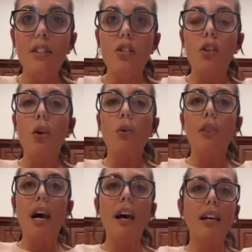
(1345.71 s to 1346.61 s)
So
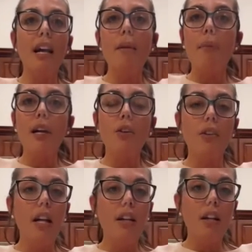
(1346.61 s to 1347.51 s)
that, again, might
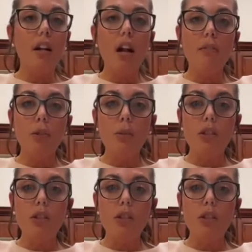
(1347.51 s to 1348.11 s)
create an uncomfortable